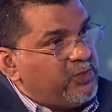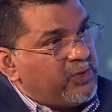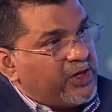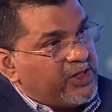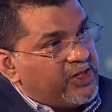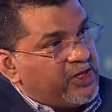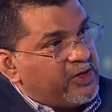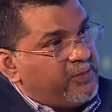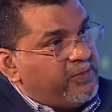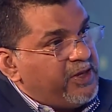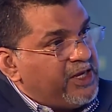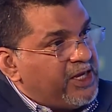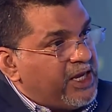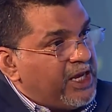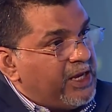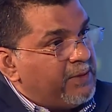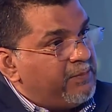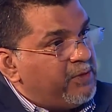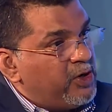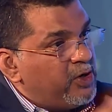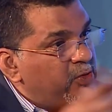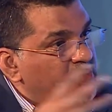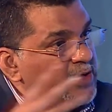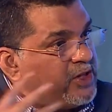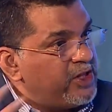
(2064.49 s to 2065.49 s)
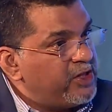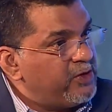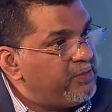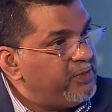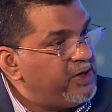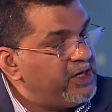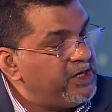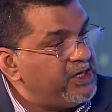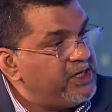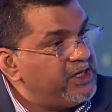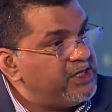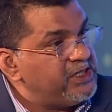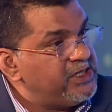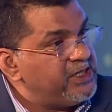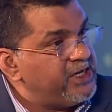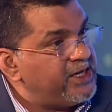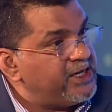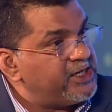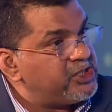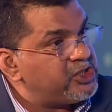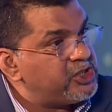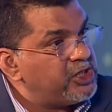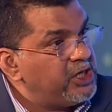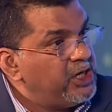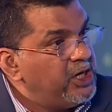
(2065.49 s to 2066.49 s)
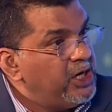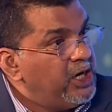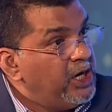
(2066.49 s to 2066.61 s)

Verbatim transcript: whether it be cable or whether it be DTH